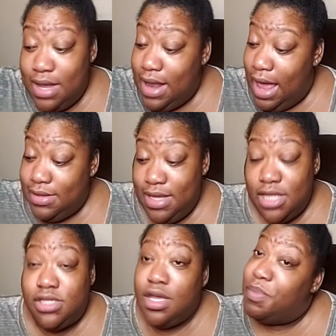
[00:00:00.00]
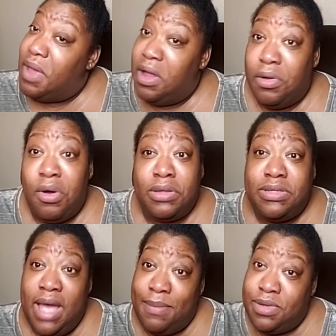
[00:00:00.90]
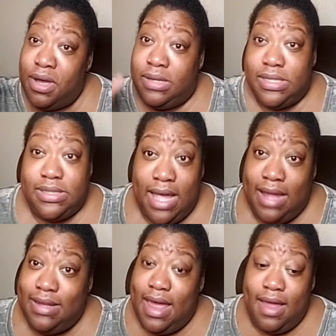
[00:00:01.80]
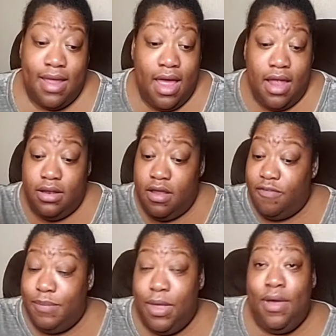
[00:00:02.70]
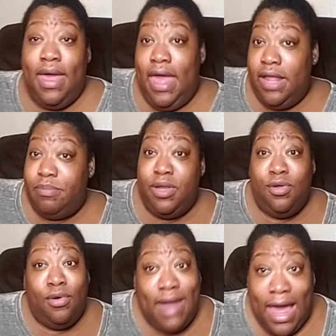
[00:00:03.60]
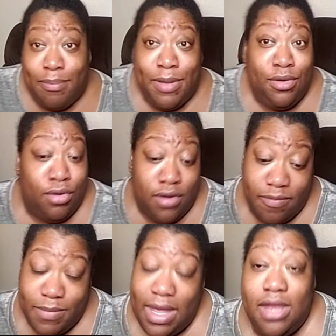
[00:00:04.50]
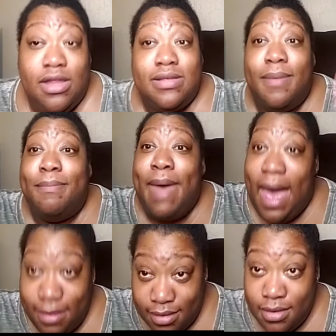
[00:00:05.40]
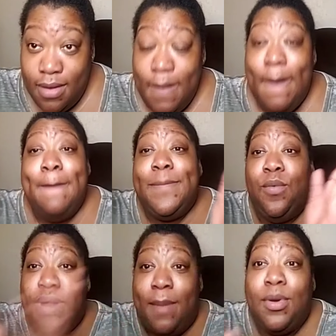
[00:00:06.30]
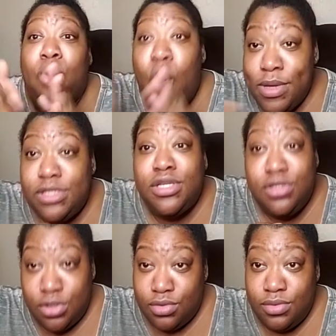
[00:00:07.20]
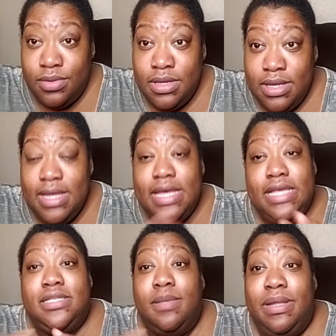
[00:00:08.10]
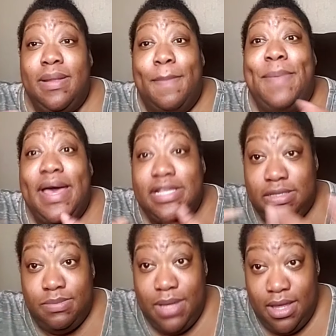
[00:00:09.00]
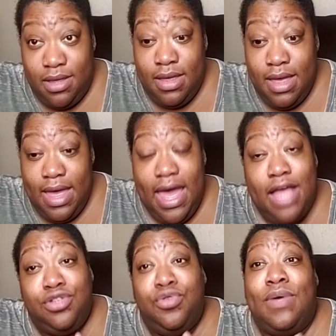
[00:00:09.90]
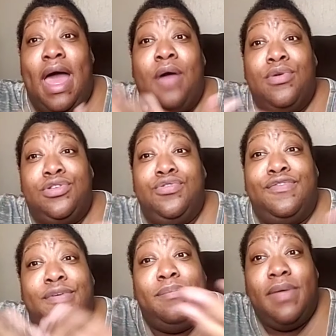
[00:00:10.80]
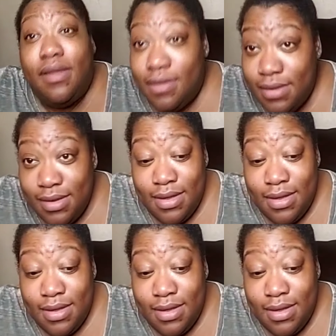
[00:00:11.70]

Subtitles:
And it took me a long time to understand that. Love me or hate me, don't like me, don't love me, it doesn't matter. But what I'm going to do is to be the best me and to do what I want to do for me.